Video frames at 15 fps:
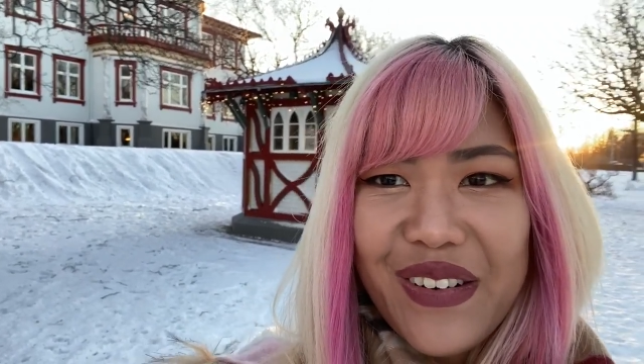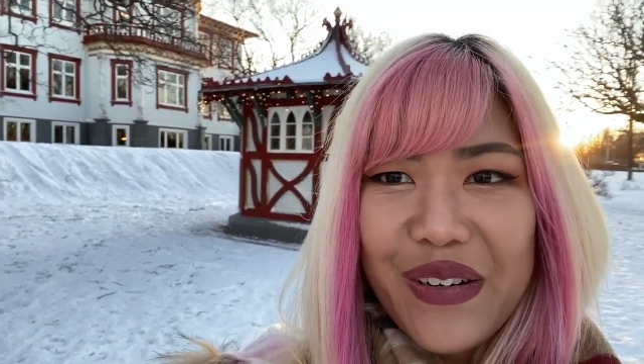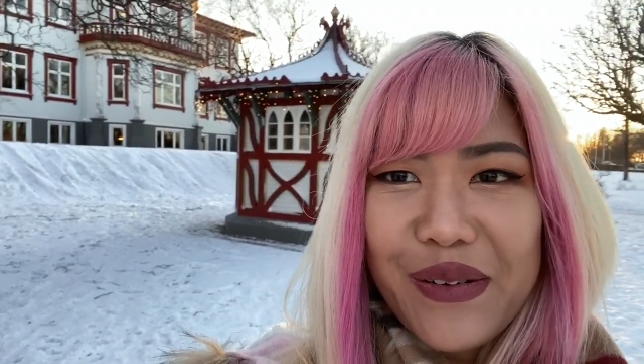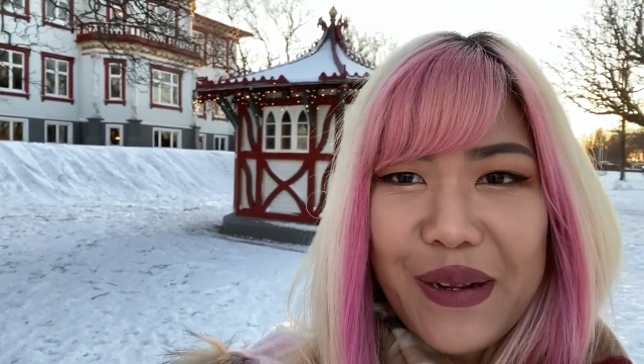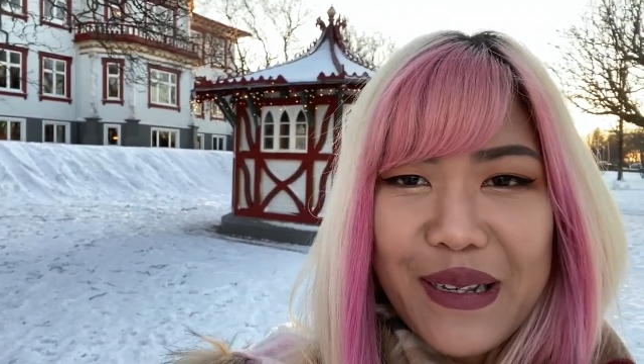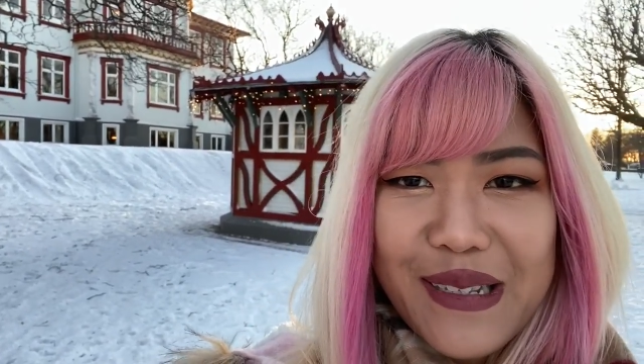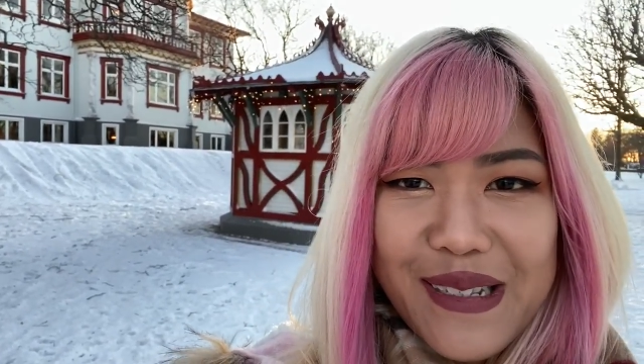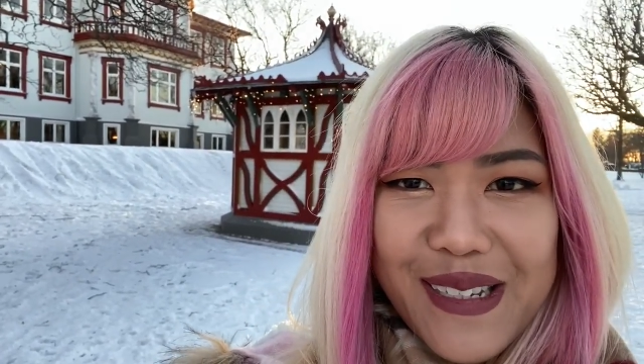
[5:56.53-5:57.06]

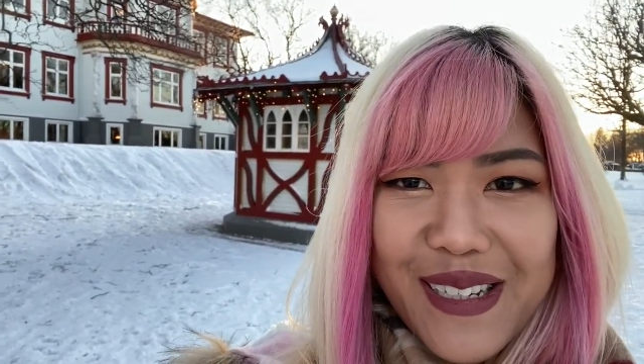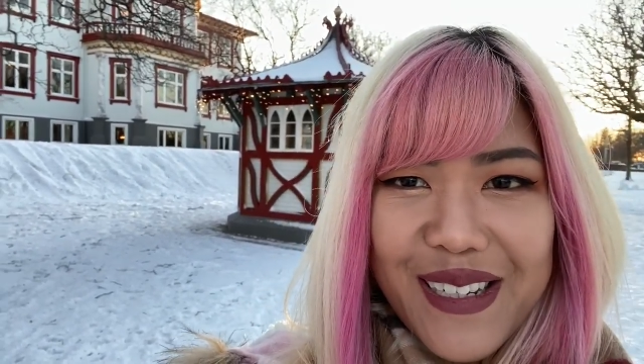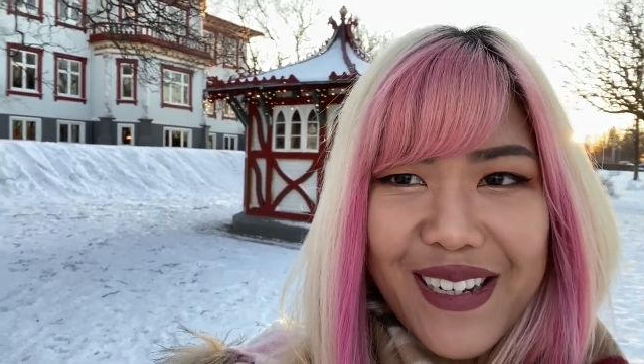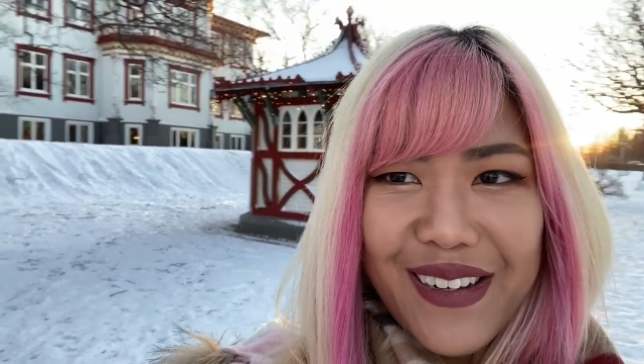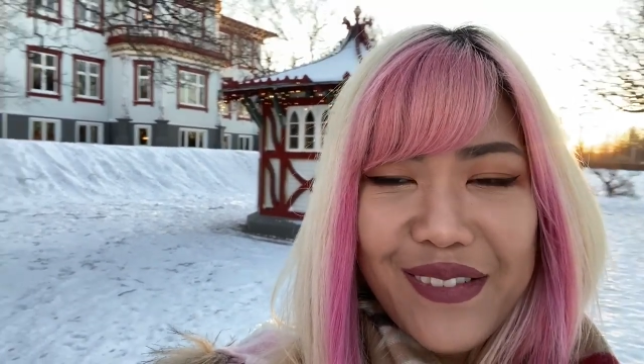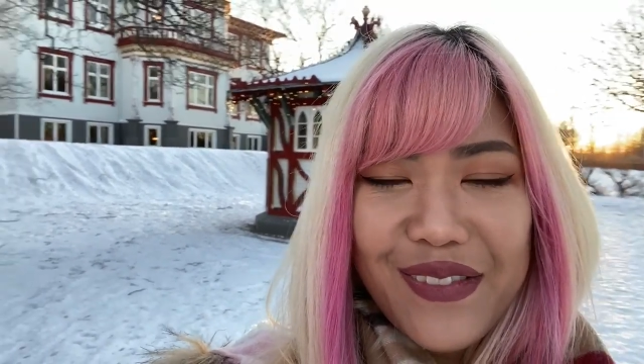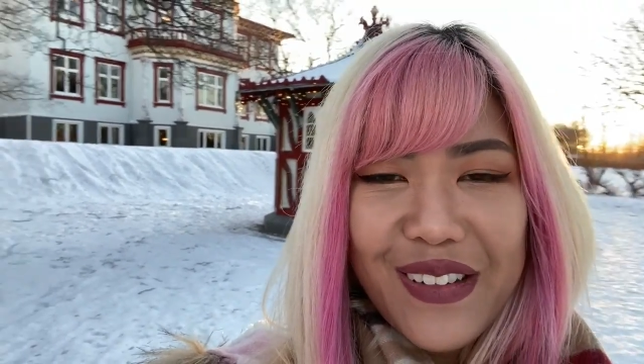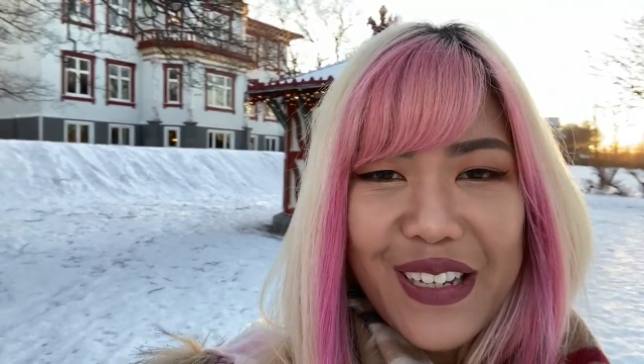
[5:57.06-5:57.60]
reminds me
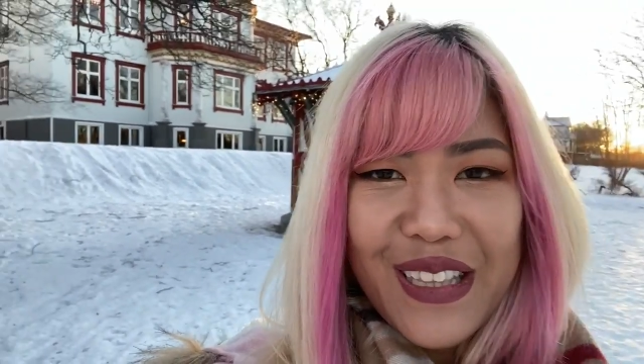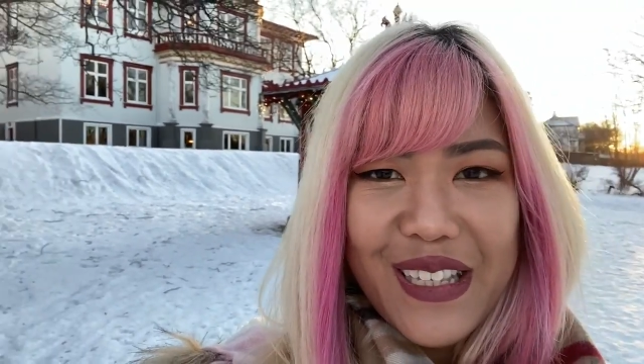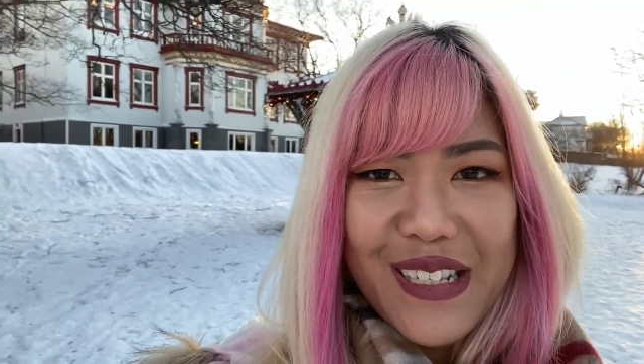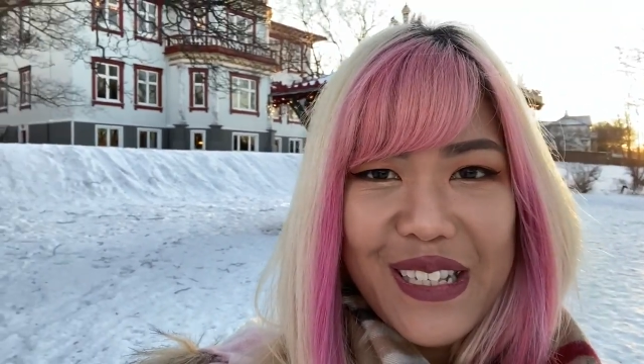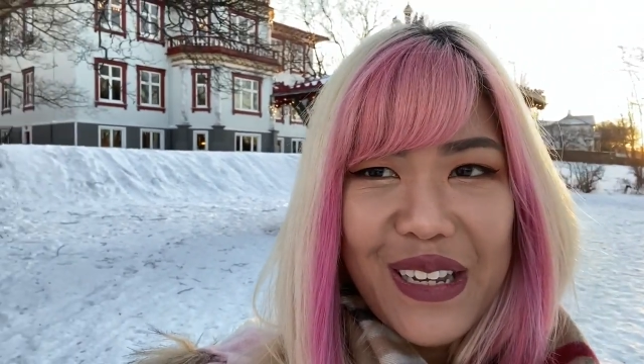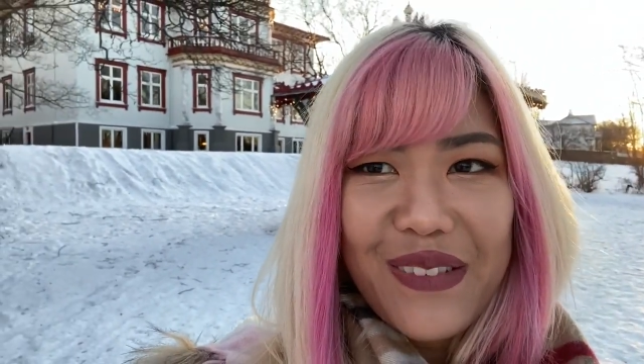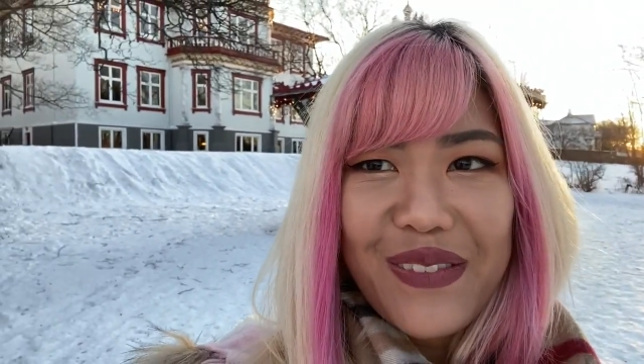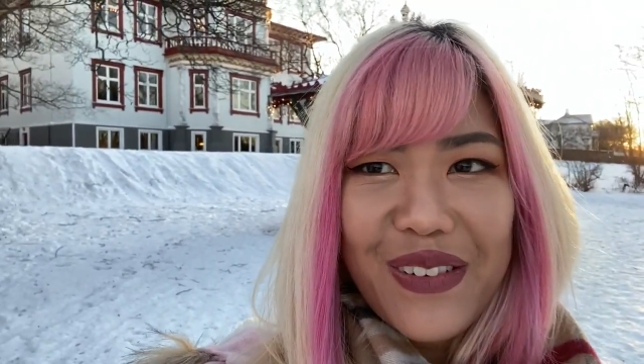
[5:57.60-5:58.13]
of like the stuff